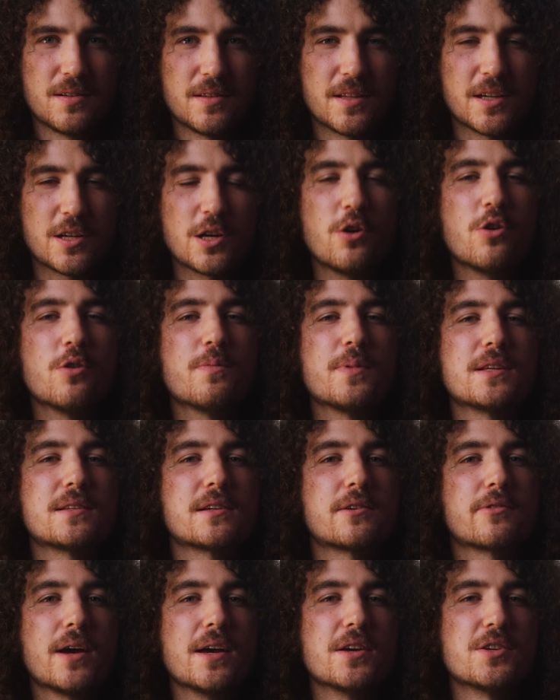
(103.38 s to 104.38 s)
The goal will be to
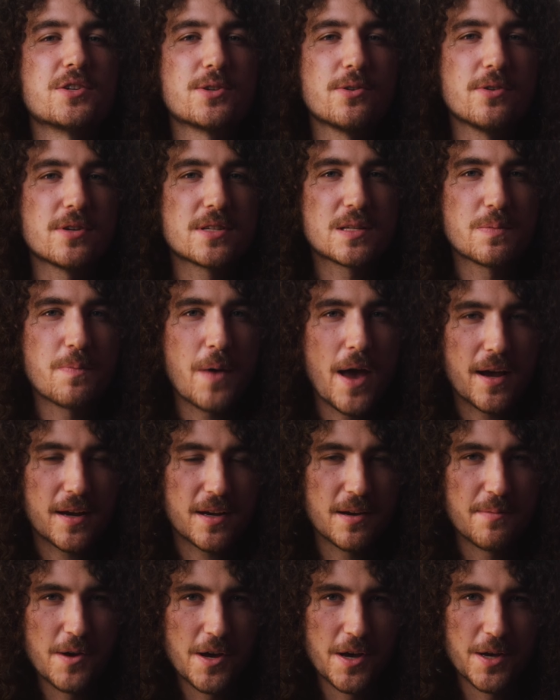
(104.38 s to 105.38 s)
create a short spec
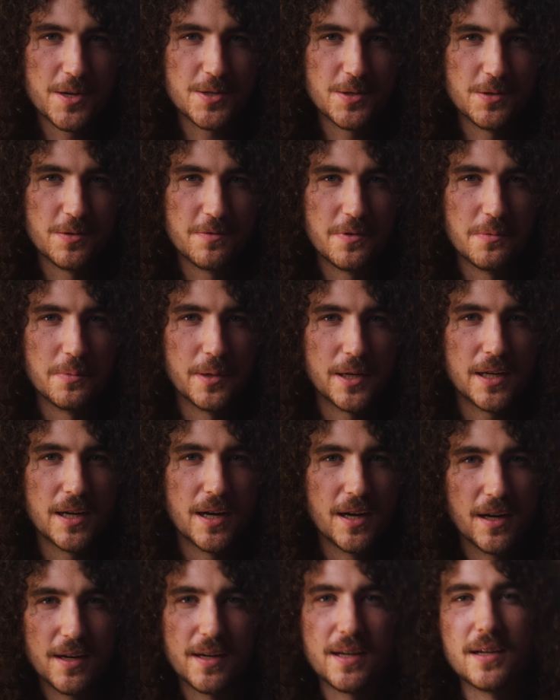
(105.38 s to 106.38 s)
commercial for
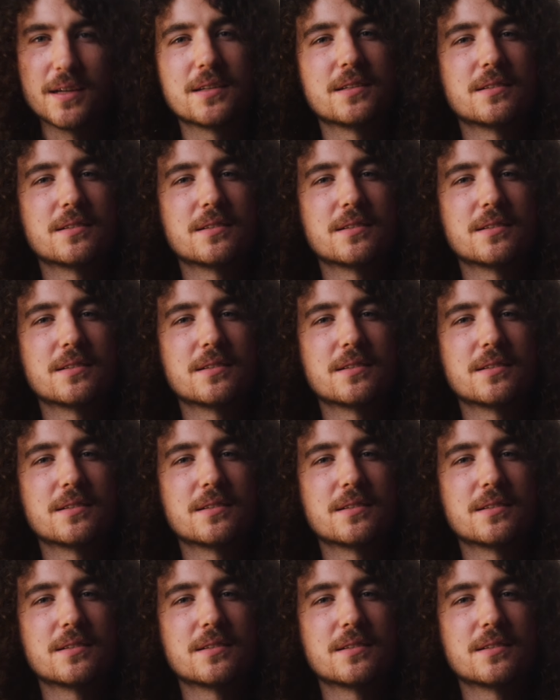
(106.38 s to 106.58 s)
Bacardi.